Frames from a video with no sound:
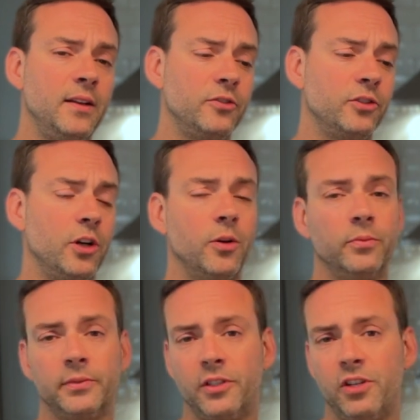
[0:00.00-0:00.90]
So
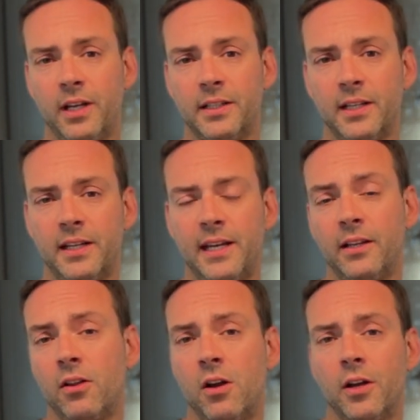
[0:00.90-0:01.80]
the chicken's gonna take
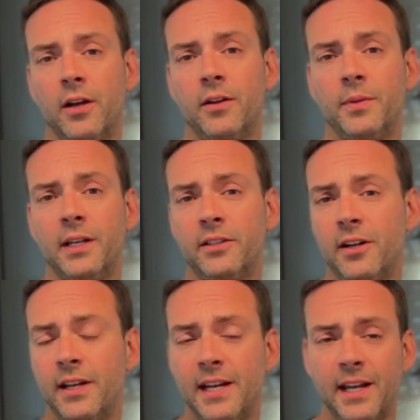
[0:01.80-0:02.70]
longer, we can
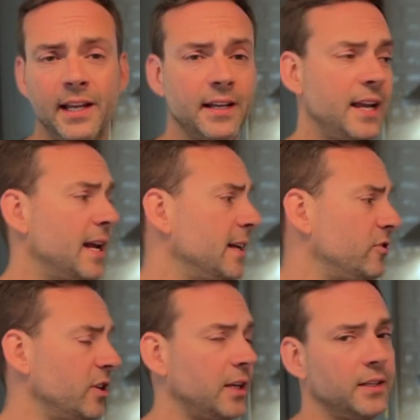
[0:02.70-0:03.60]
start eating, and
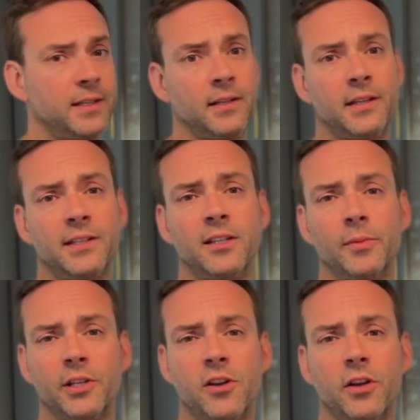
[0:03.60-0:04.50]
chicken can still
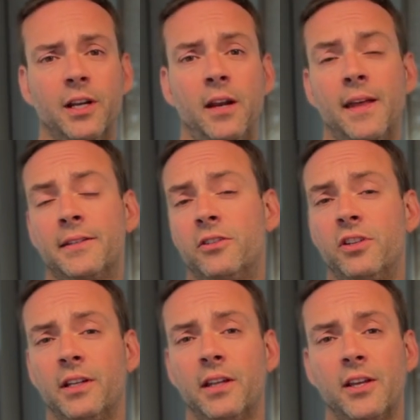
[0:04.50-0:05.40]
be cooking, and that's the
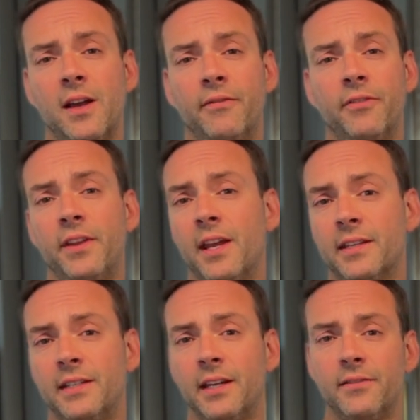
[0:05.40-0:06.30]
chicken that you have for the next day.